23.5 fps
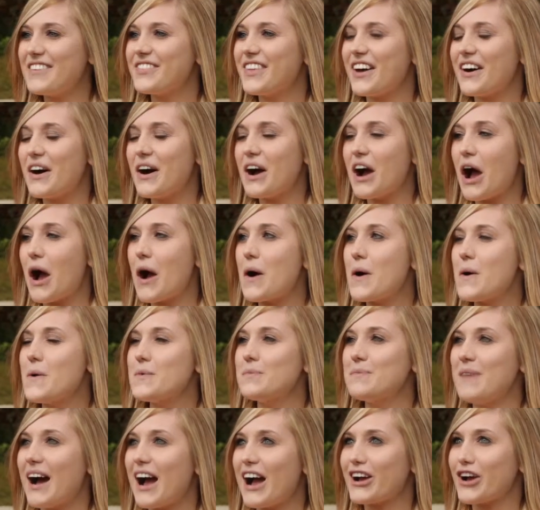thought, oh
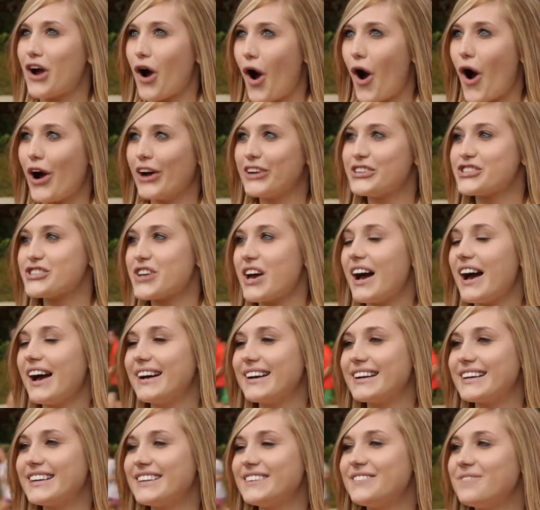my gosh,
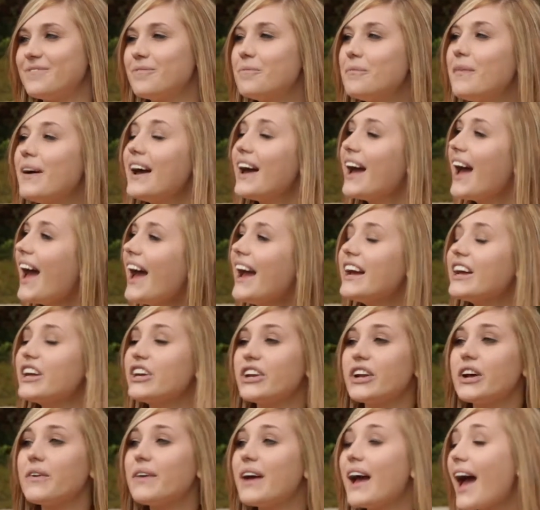like, but hey,
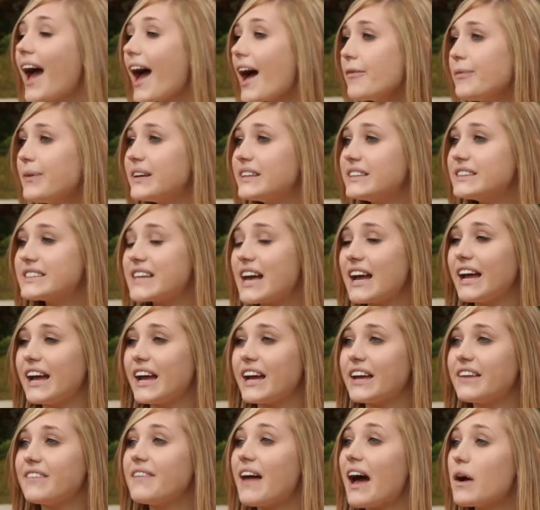you know, it happens.
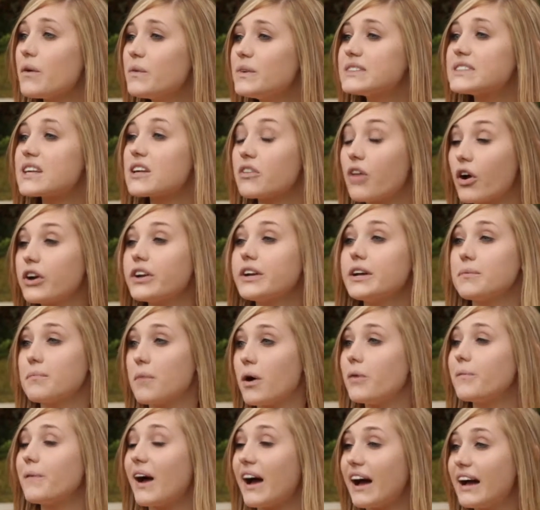And that was a learning
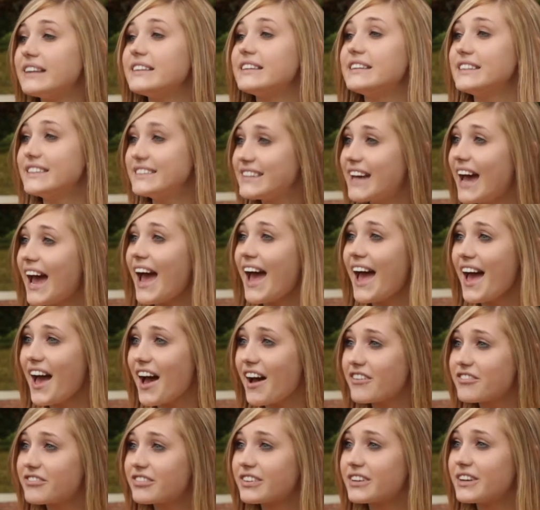moment I needed to
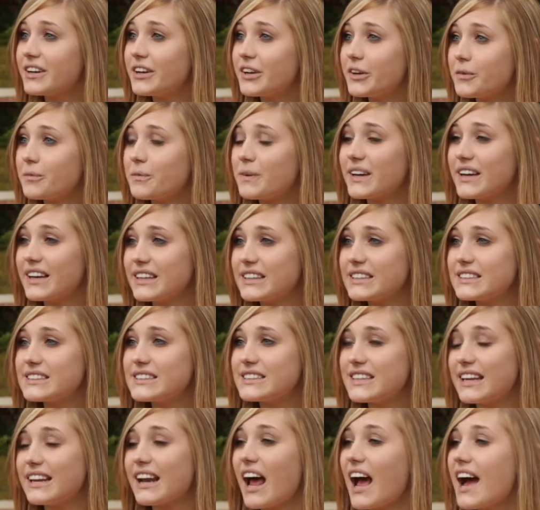have. Because
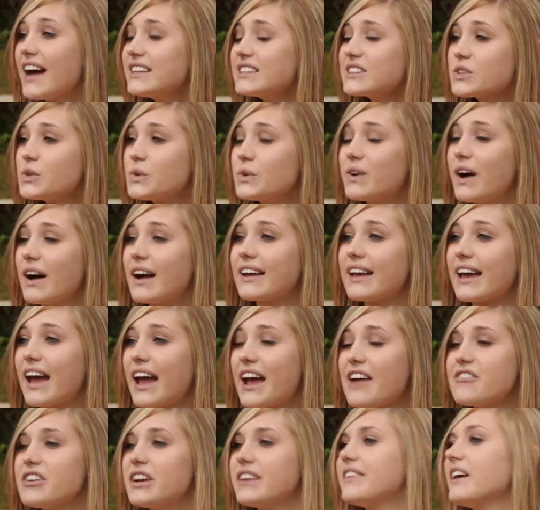in high school, like,
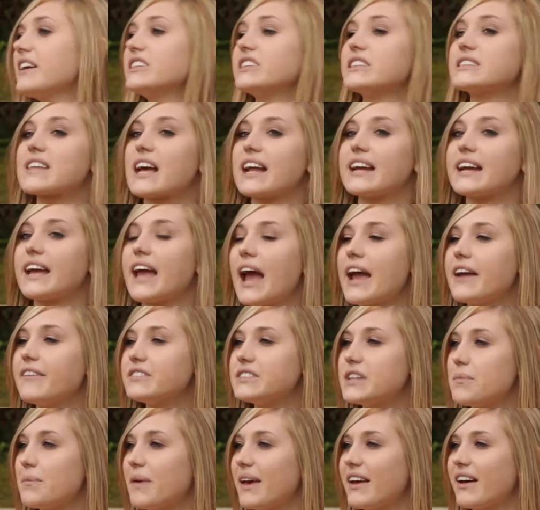everything just kind of came
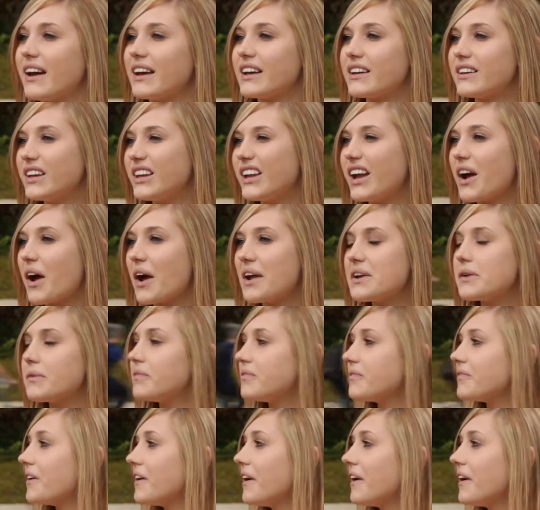to me. Like, you know, I didn't